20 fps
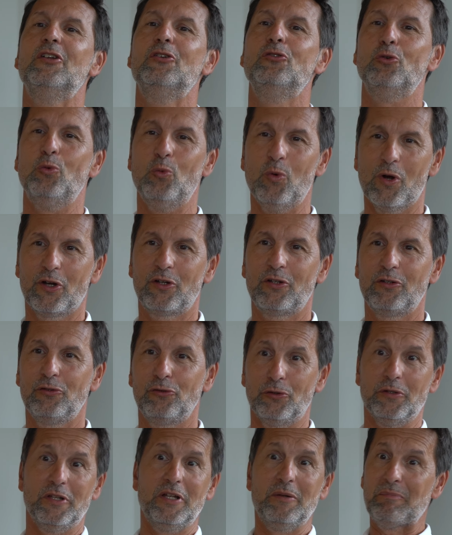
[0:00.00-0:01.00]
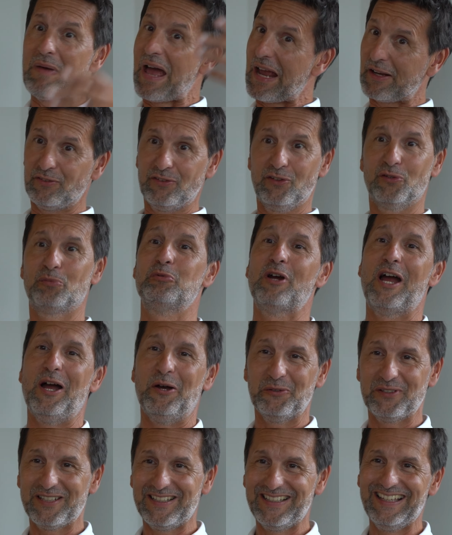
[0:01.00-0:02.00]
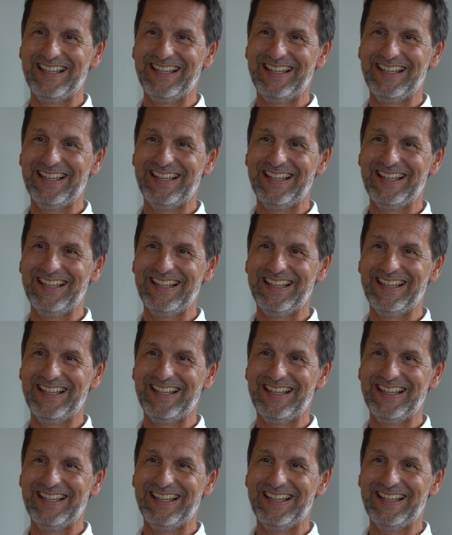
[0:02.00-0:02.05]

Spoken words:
to work so that Max is proud.